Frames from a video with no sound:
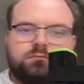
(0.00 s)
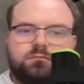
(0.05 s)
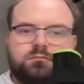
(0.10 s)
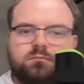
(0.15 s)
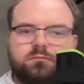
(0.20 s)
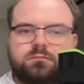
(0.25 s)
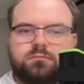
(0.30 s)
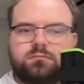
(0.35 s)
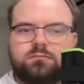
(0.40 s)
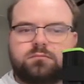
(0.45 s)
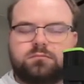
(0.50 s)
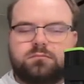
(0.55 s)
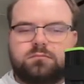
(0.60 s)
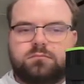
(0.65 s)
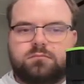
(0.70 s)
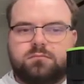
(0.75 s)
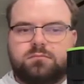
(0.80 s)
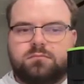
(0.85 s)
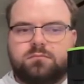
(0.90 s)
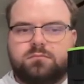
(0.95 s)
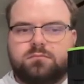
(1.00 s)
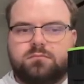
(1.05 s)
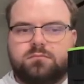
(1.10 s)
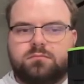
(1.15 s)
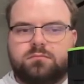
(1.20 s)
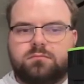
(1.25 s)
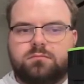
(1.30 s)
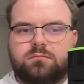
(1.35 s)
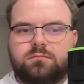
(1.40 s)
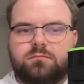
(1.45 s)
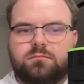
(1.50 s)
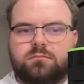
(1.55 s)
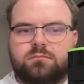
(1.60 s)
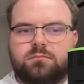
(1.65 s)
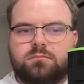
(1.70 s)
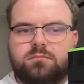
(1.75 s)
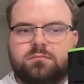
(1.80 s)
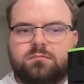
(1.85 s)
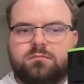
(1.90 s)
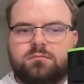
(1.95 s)

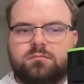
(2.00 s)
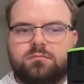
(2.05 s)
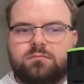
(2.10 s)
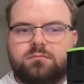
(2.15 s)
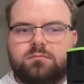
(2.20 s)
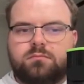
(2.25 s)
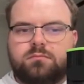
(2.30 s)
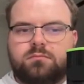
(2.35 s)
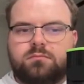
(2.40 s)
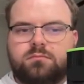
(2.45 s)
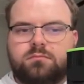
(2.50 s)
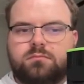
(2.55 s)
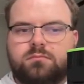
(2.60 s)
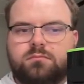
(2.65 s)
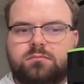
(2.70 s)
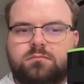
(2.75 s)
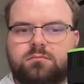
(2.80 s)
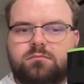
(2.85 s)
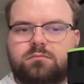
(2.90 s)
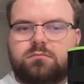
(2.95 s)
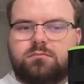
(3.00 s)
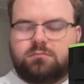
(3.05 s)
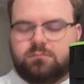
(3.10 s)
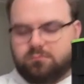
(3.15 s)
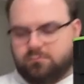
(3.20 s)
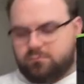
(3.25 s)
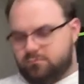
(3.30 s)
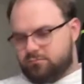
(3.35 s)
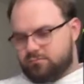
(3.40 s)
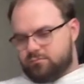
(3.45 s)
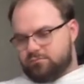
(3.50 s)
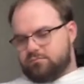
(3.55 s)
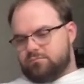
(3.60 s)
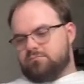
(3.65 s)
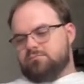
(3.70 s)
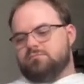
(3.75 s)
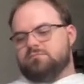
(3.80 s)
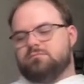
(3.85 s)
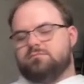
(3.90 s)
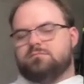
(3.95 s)

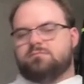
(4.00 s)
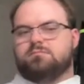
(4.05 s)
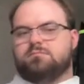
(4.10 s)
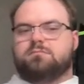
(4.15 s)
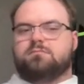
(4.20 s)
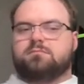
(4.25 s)
The person shown says nothing.